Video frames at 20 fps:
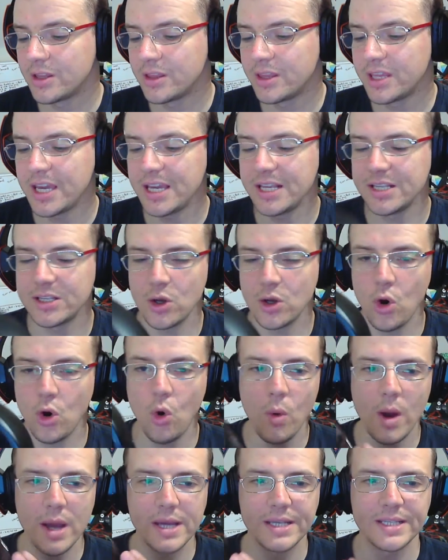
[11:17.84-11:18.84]
these
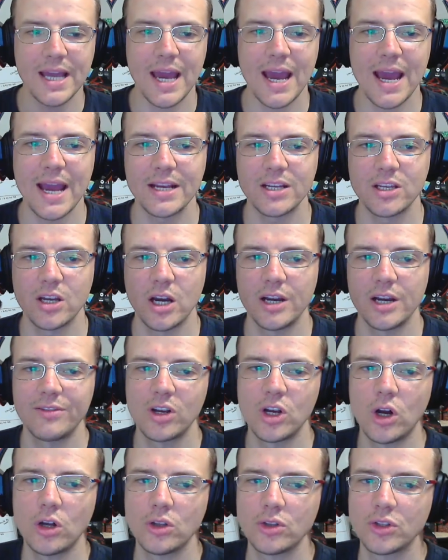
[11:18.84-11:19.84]
always had kind
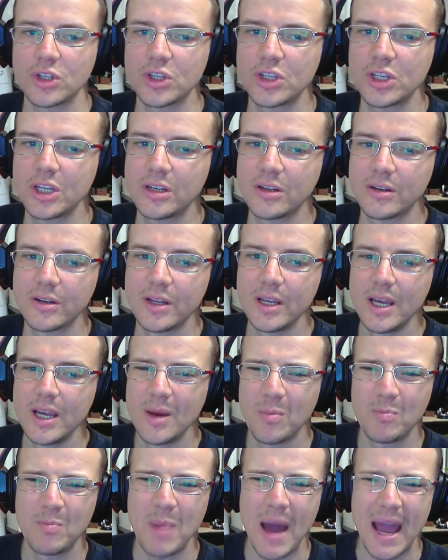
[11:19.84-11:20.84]
of a constant
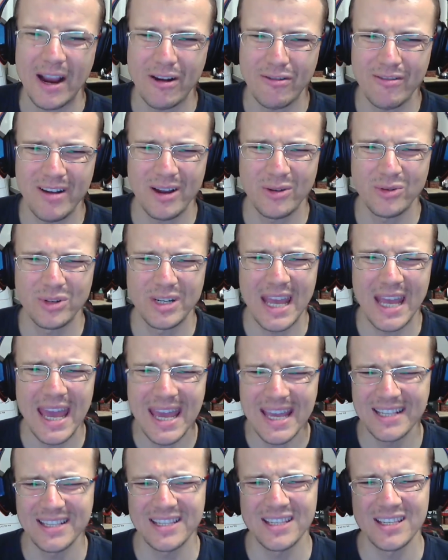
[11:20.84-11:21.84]
background
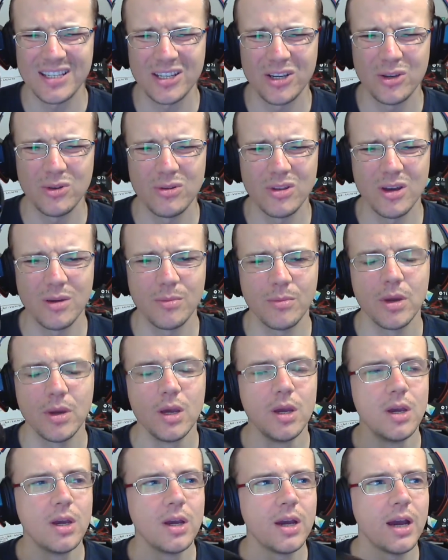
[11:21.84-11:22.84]
hiss to
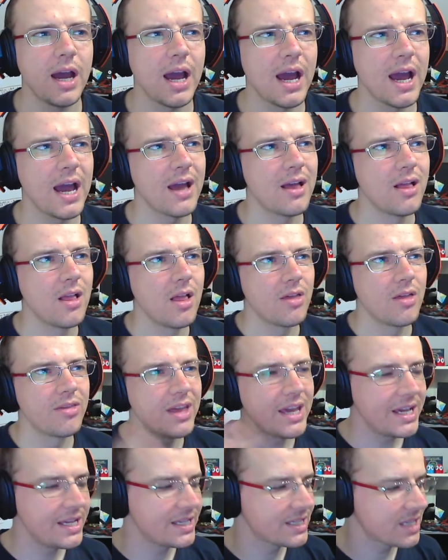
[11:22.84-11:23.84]
them.
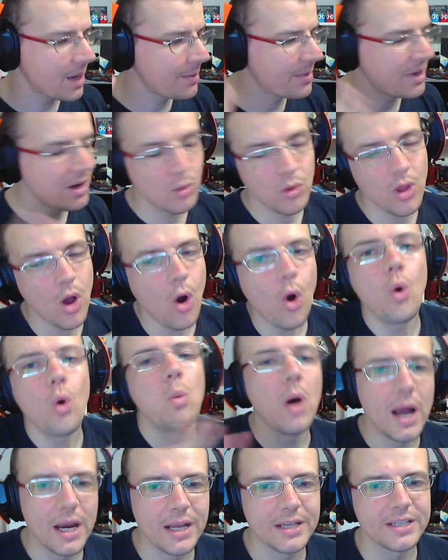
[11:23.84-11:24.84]
These, I mean,
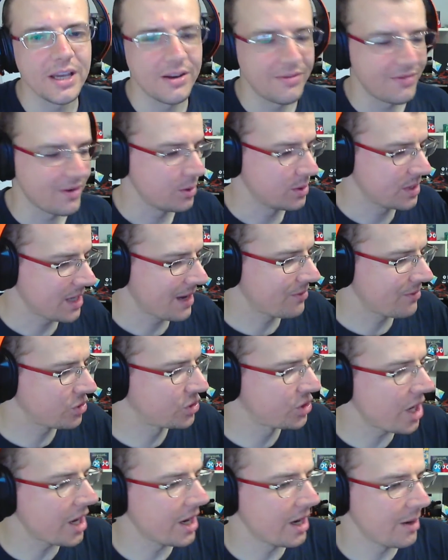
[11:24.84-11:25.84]
all wireless headphones have a
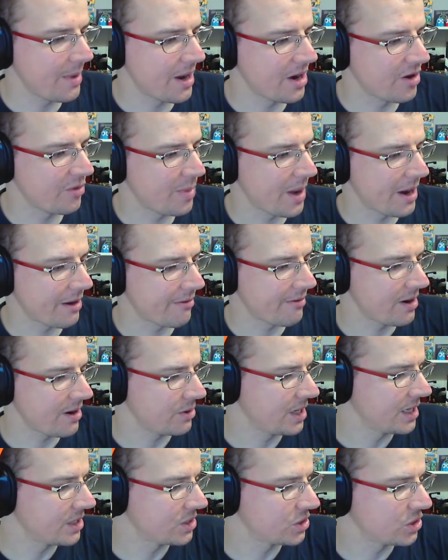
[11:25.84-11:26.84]
certain amount of
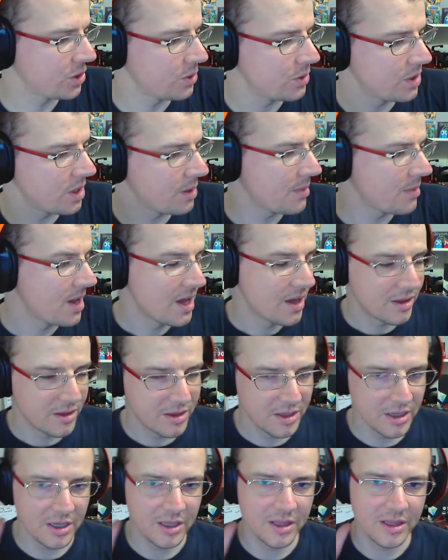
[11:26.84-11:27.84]
background hiss to them.
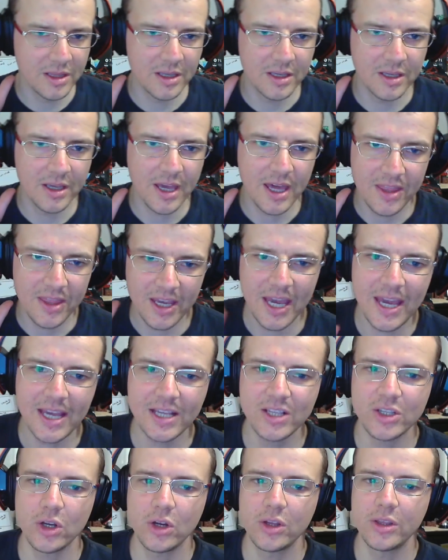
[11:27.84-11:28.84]
The
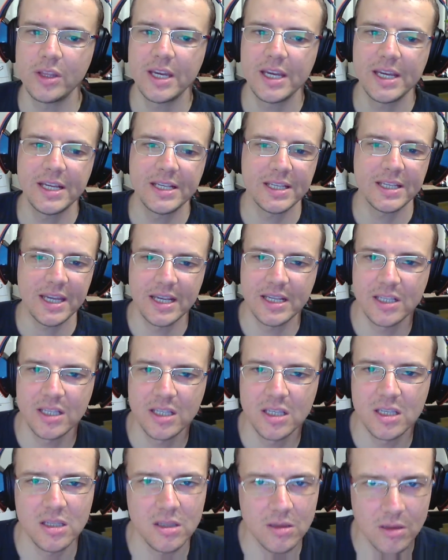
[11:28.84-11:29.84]
hiss on these
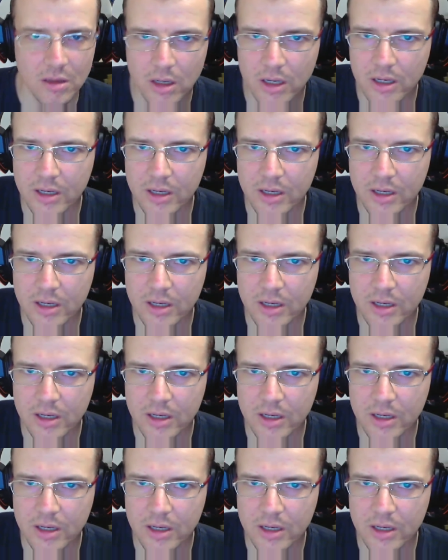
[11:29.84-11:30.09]
is